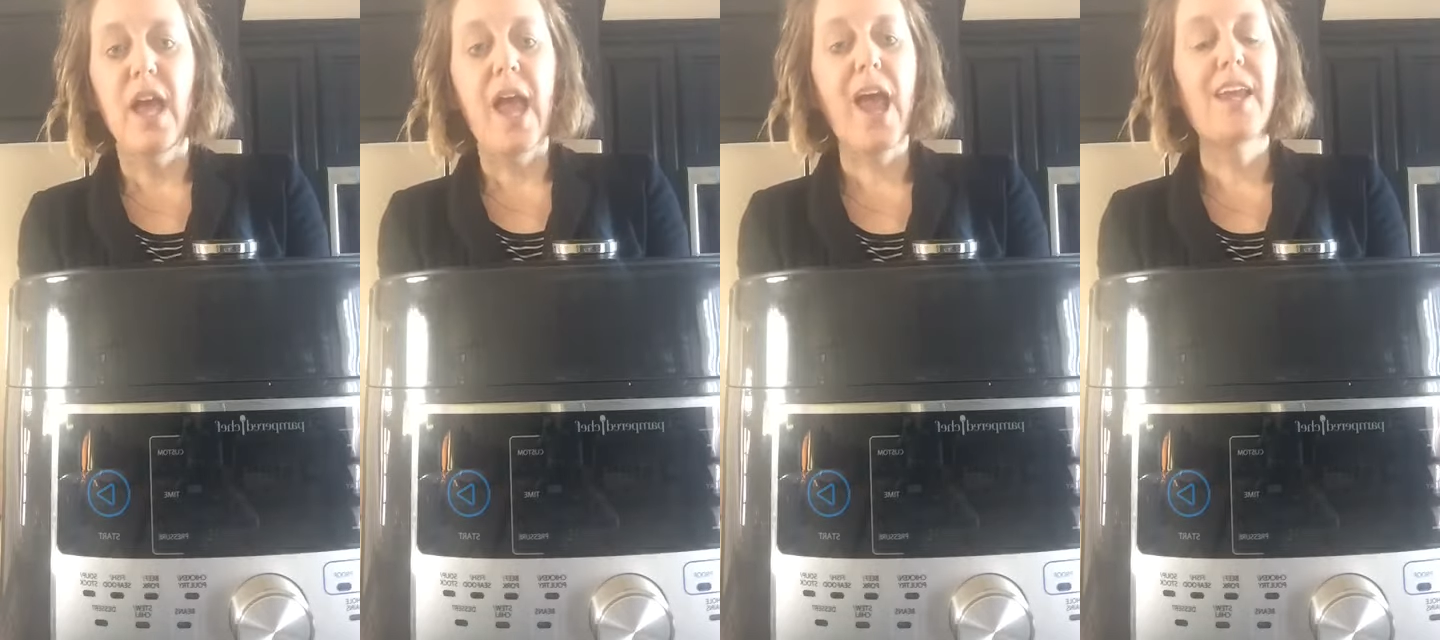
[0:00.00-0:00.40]

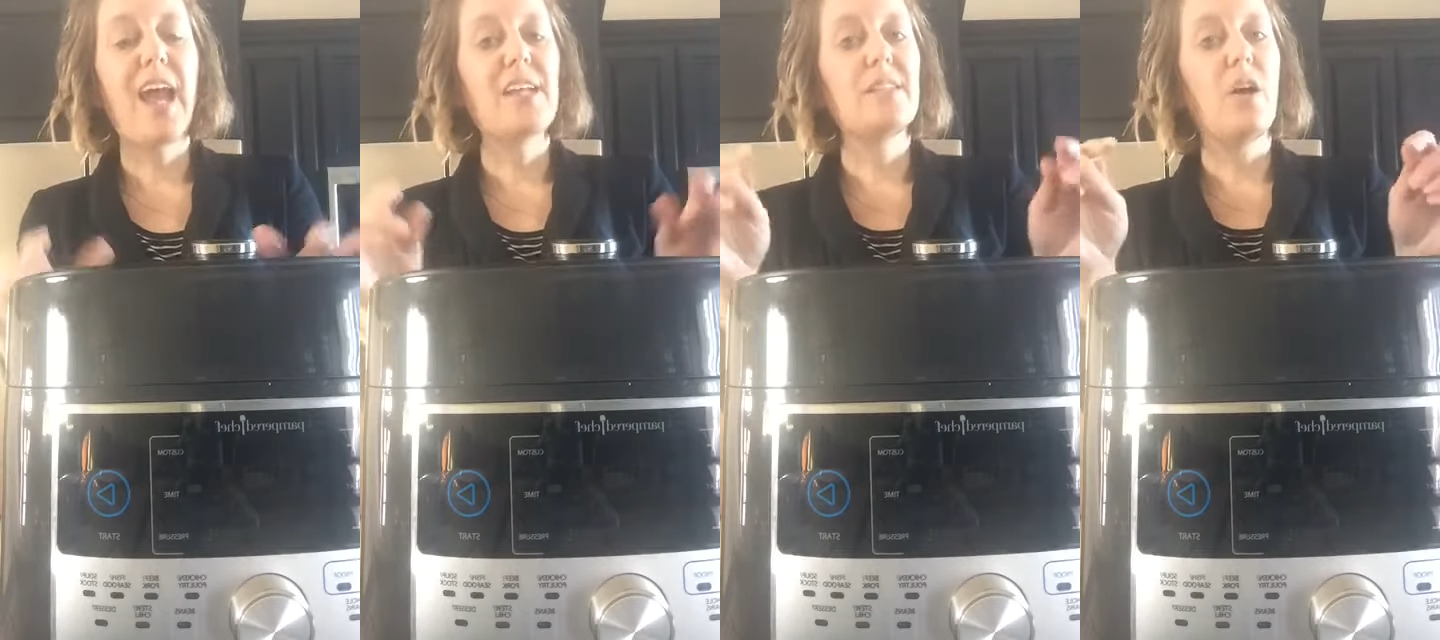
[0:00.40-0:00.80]
And
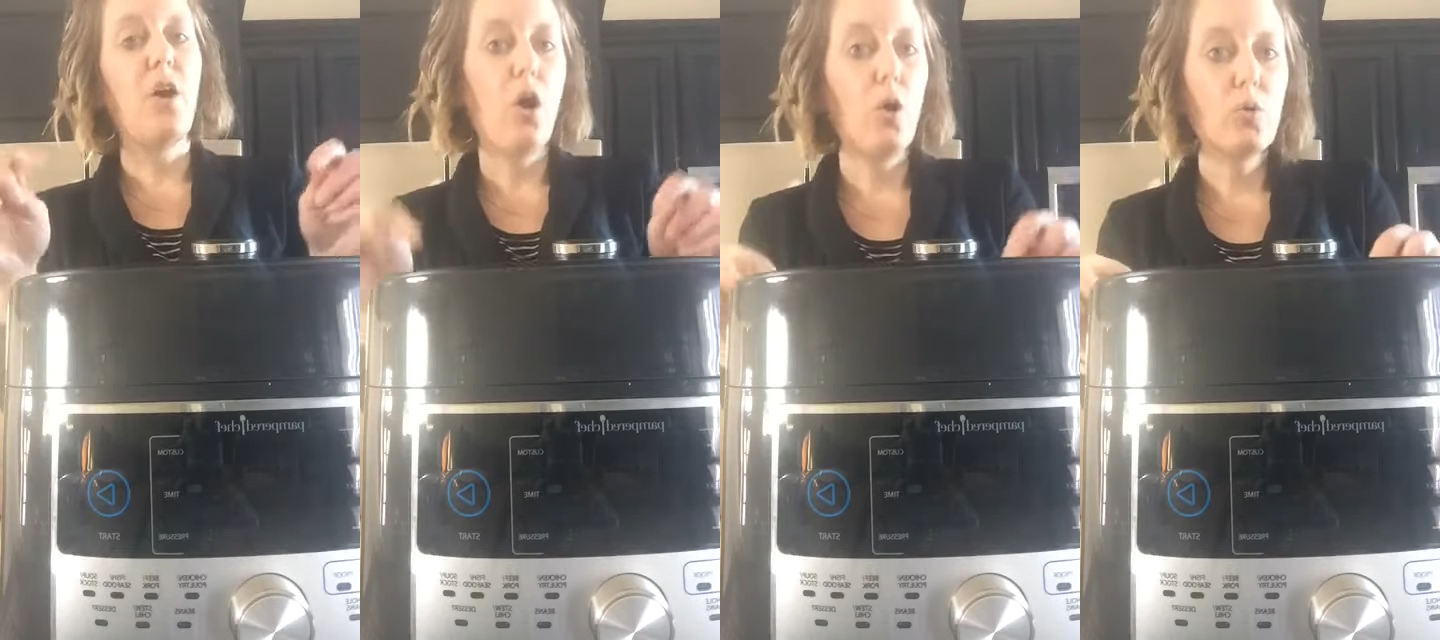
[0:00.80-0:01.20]
as a
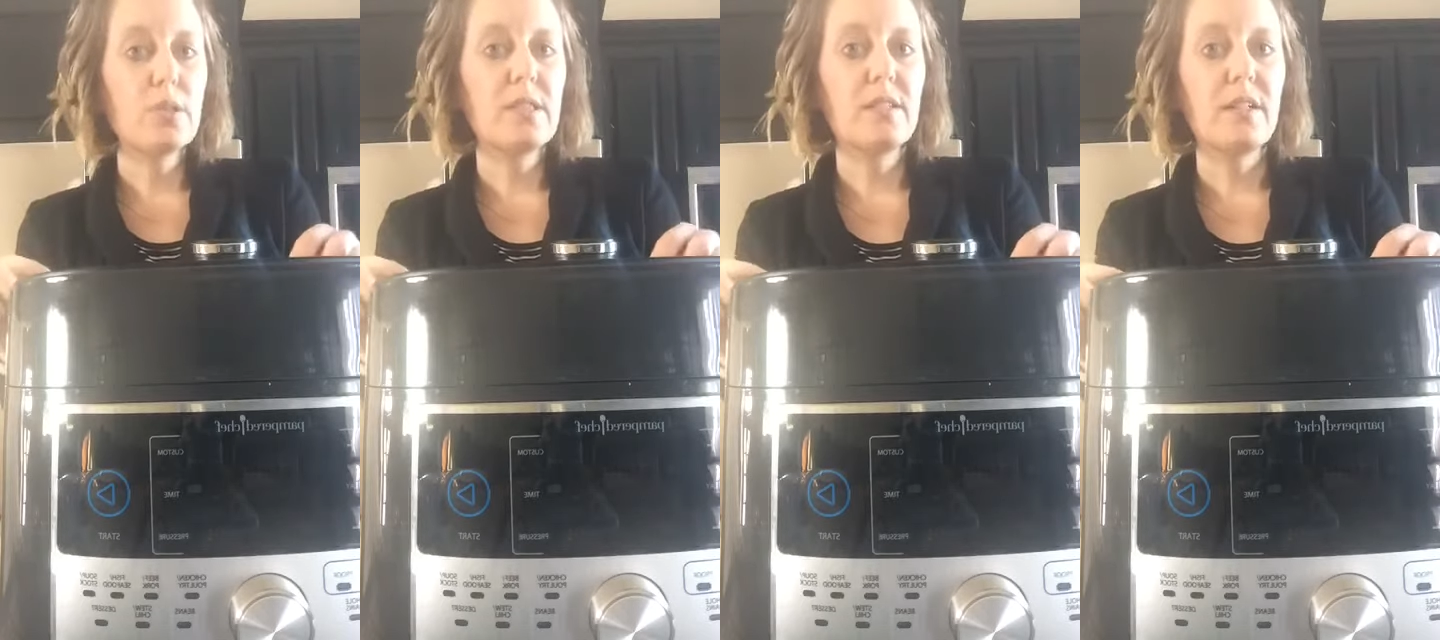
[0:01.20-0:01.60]

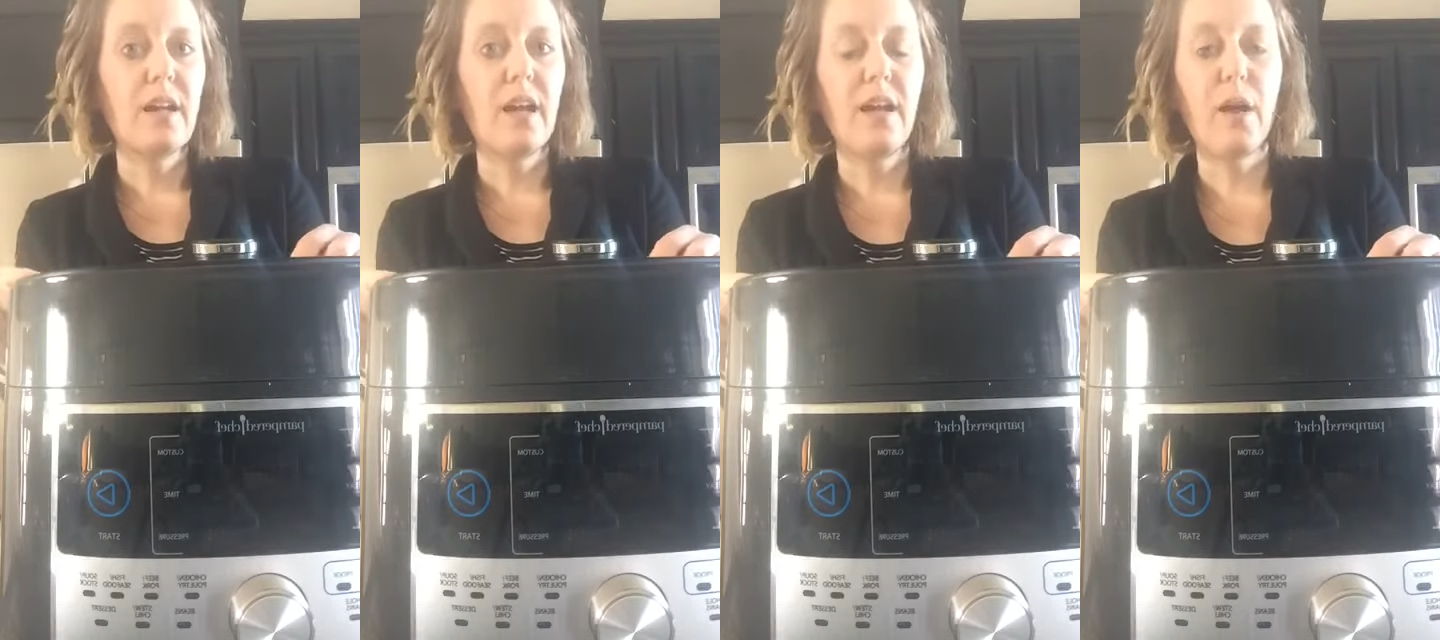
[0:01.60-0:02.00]
host,
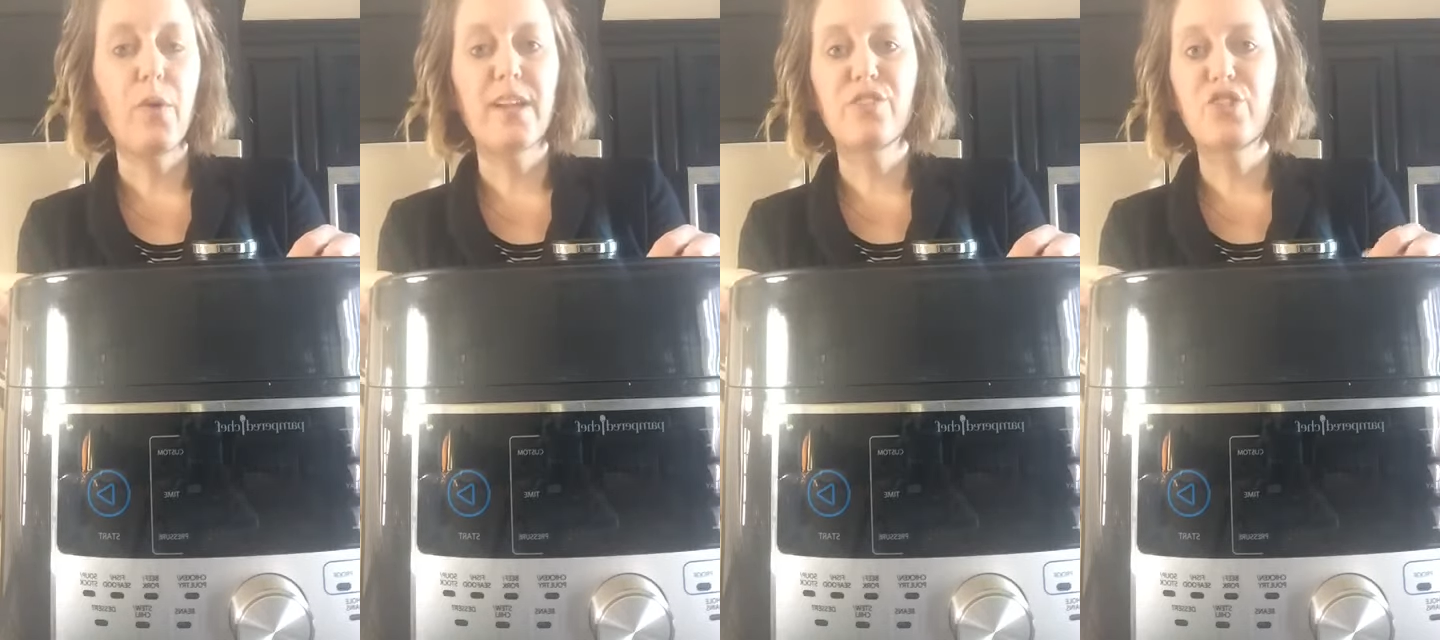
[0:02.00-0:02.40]
I
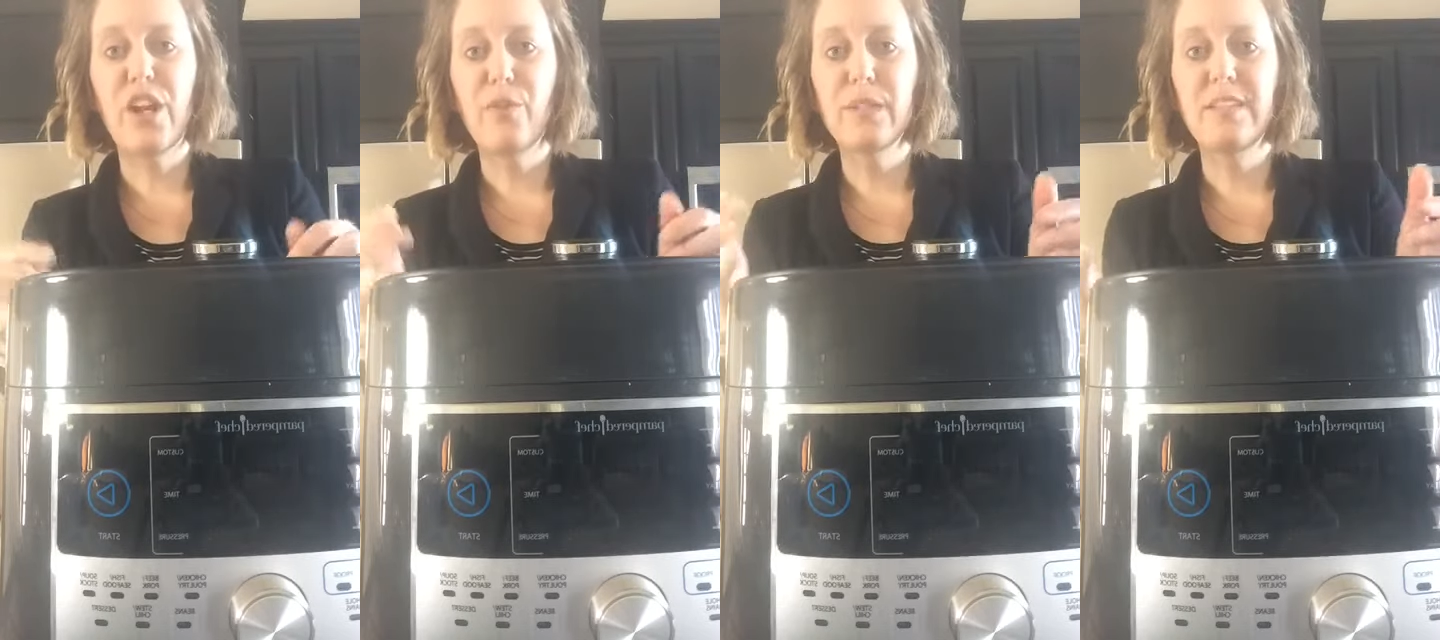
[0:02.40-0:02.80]
want to
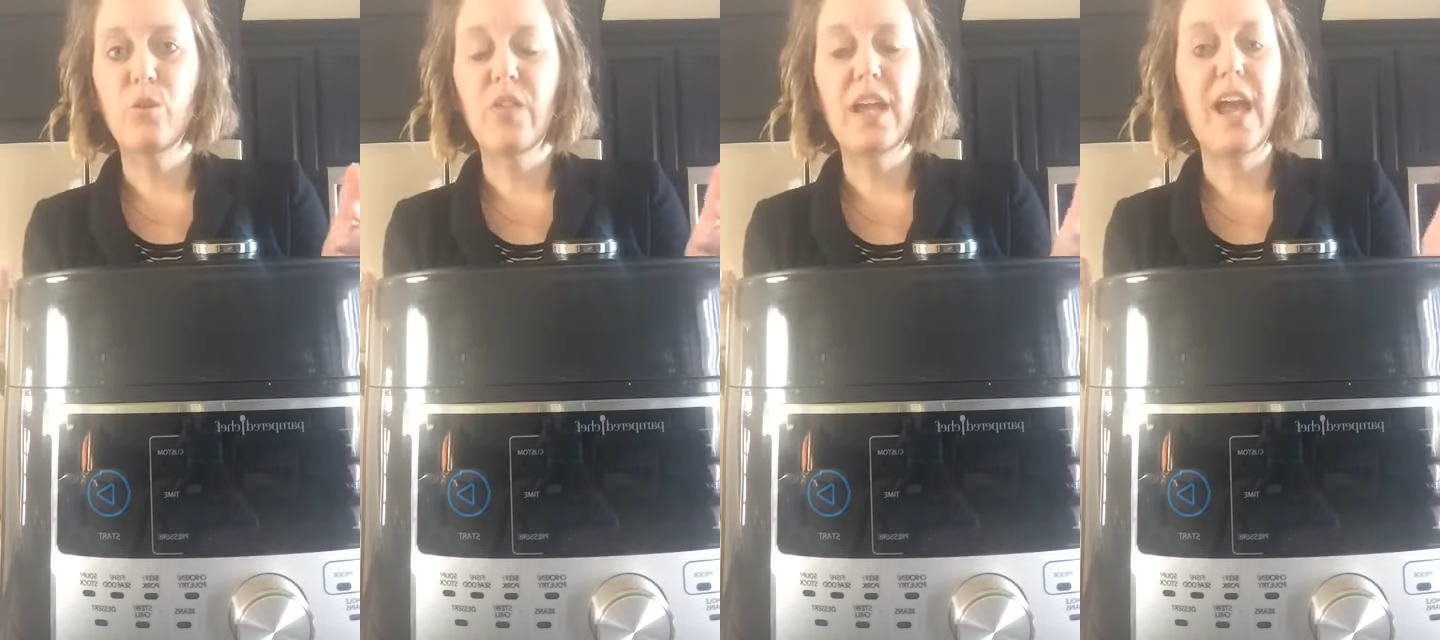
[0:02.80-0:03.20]
share with you
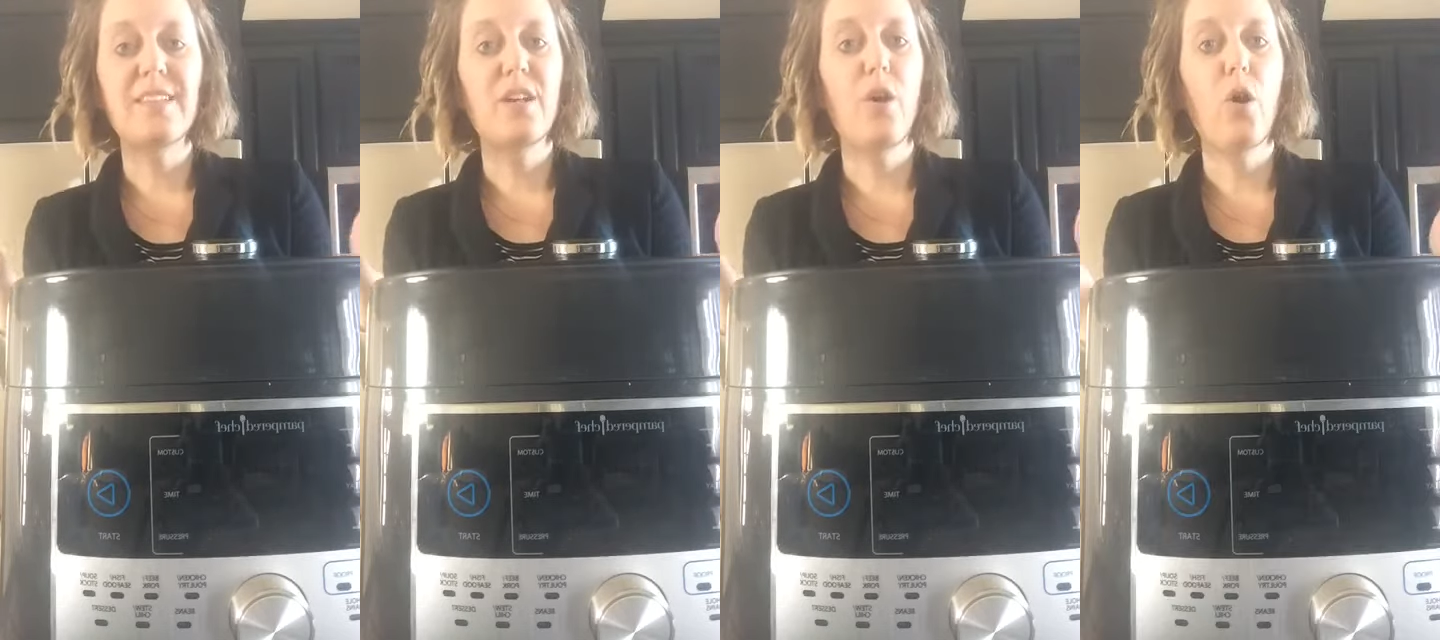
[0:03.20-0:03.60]
that
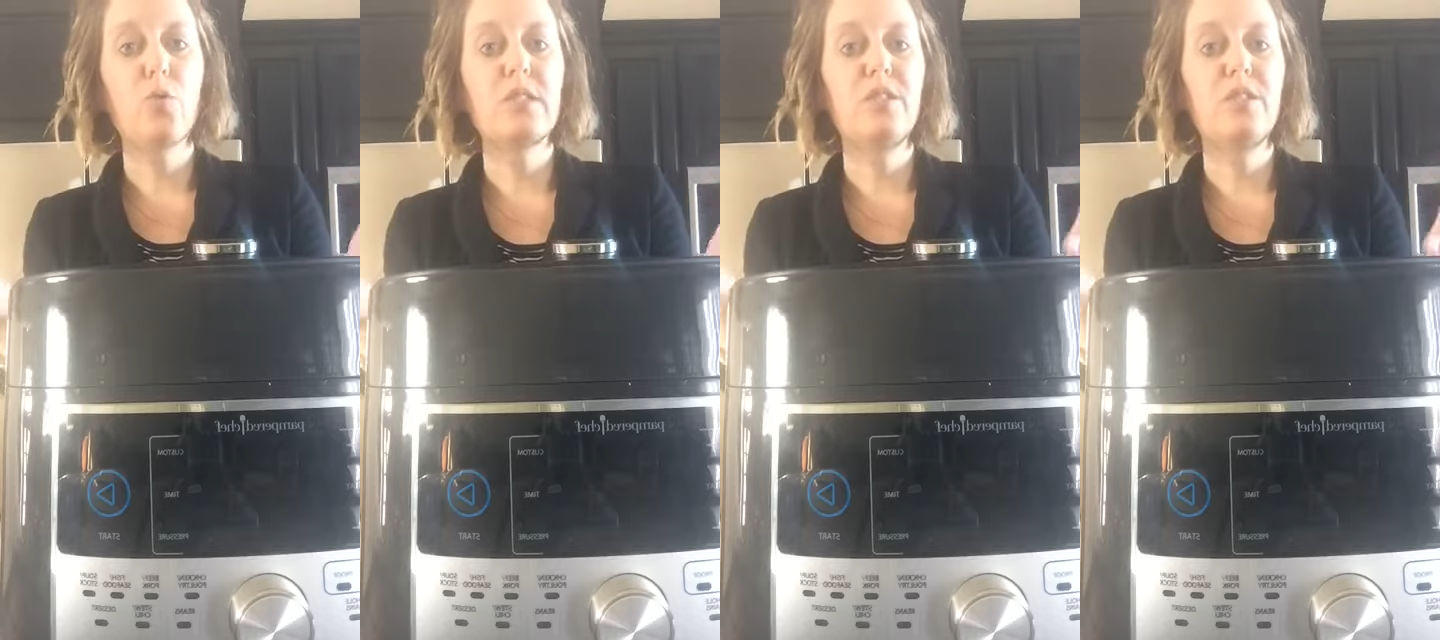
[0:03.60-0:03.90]
as a host,